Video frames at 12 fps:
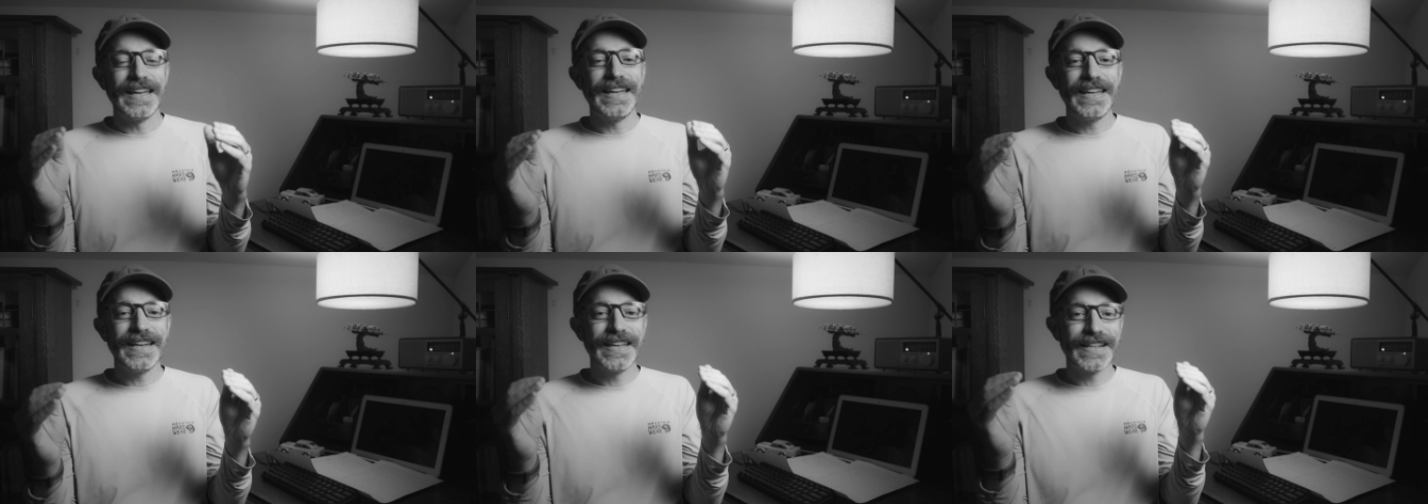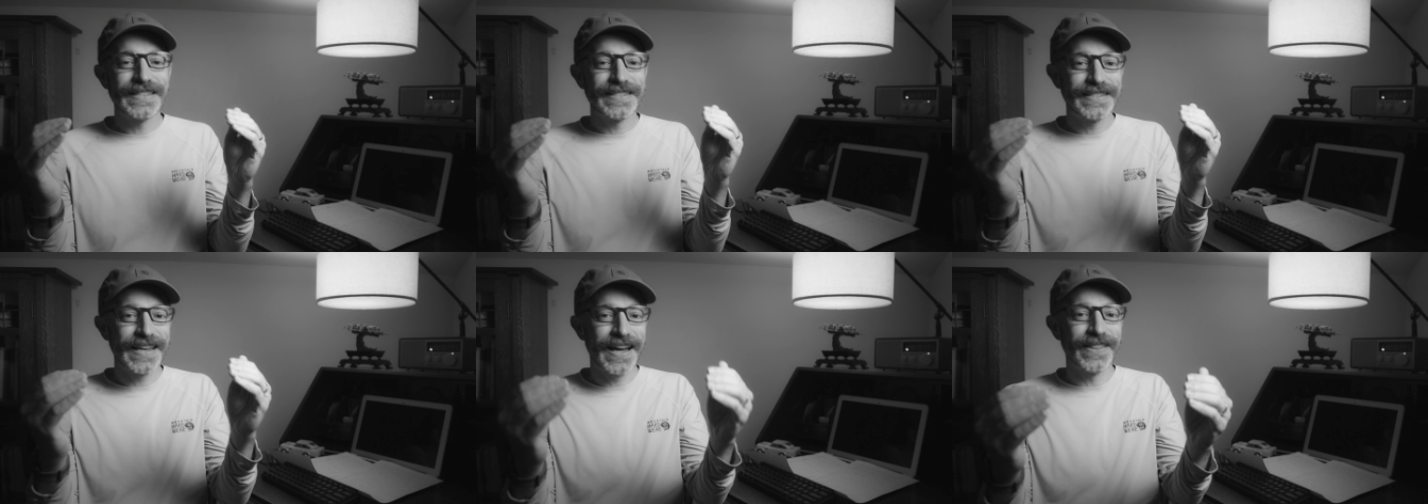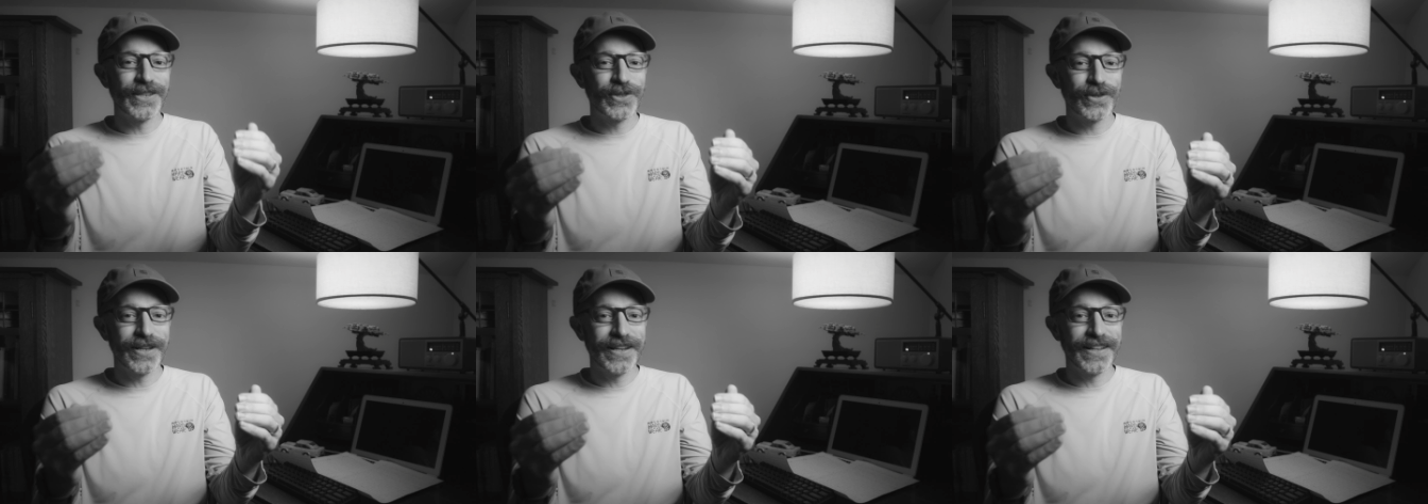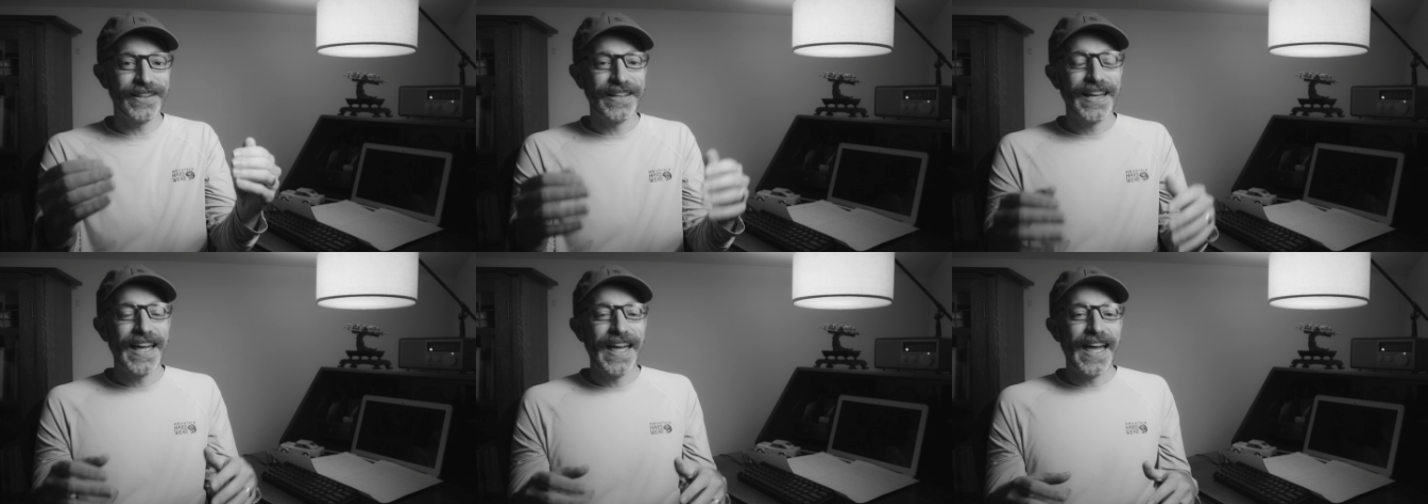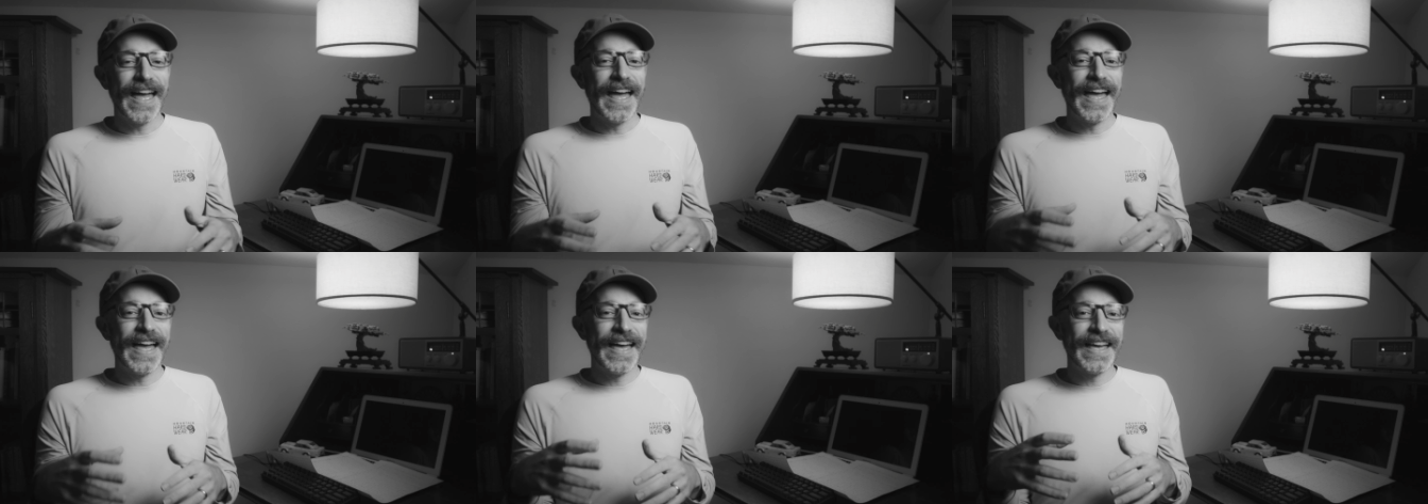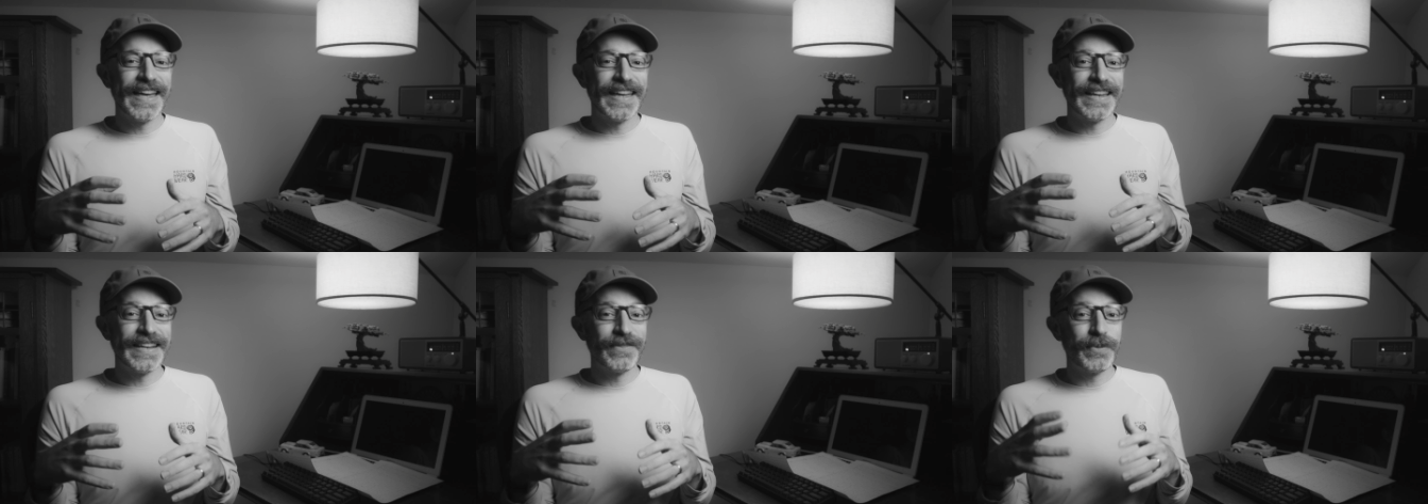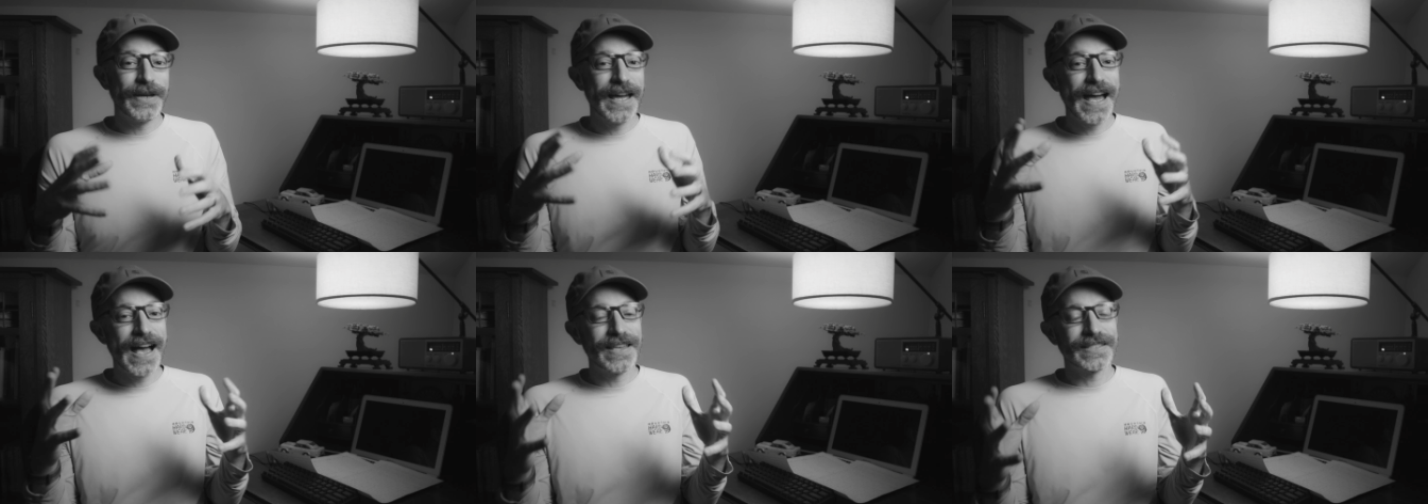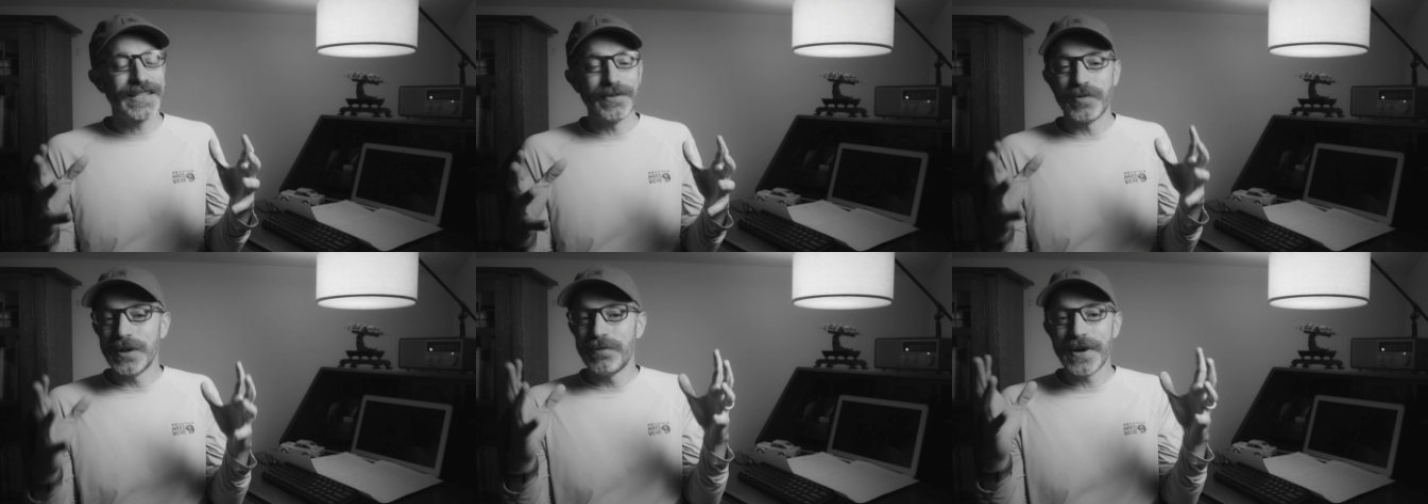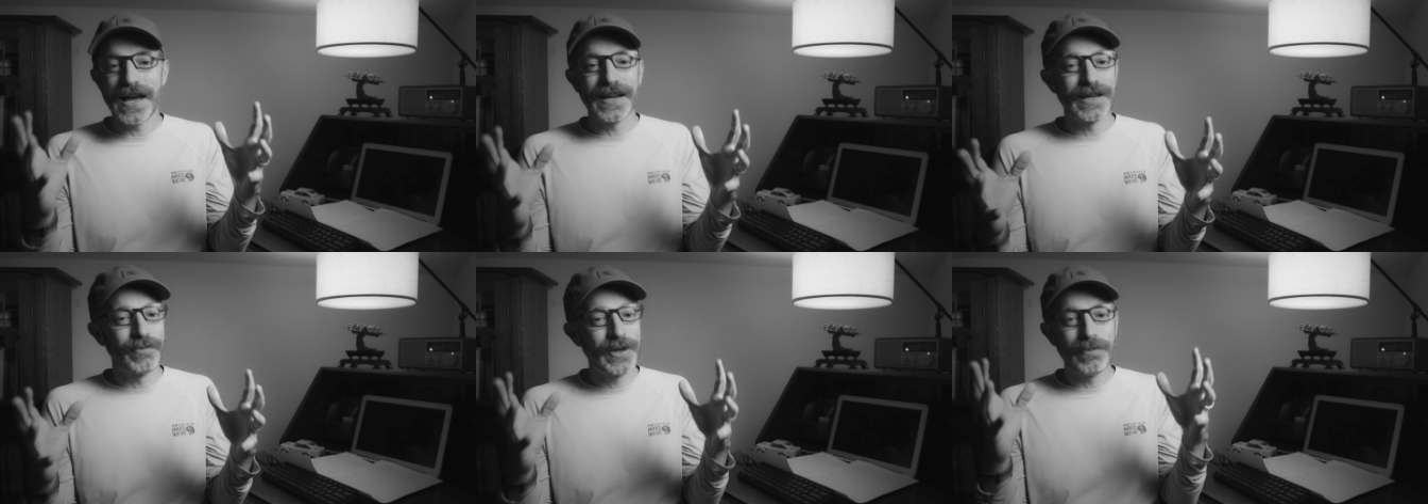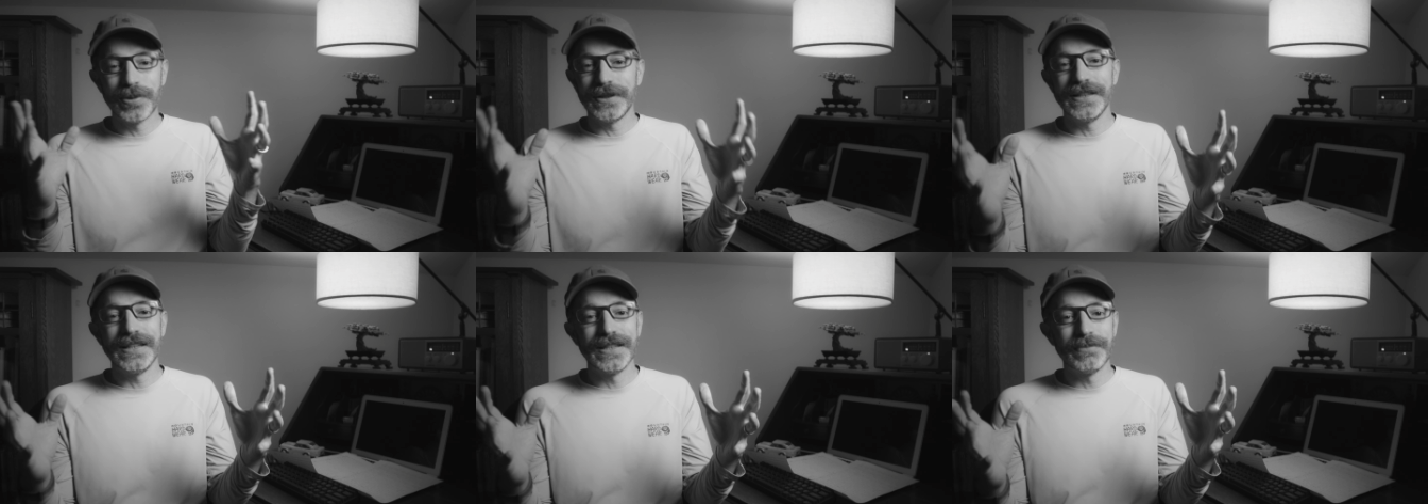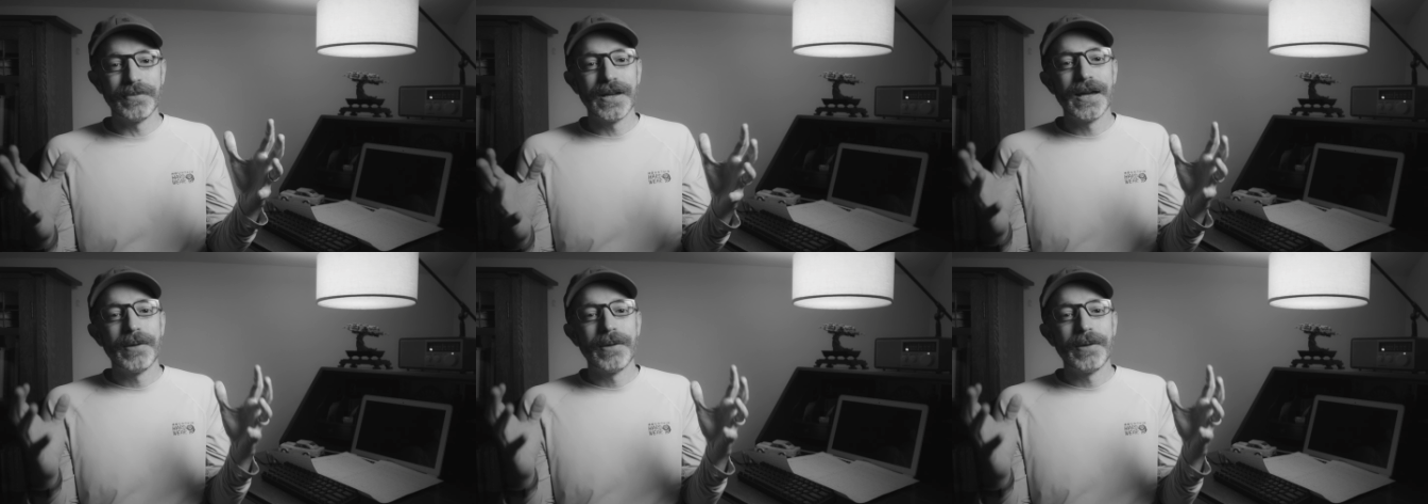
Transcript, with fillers: he gets down the trail and we ask him, we beg him, we plead him,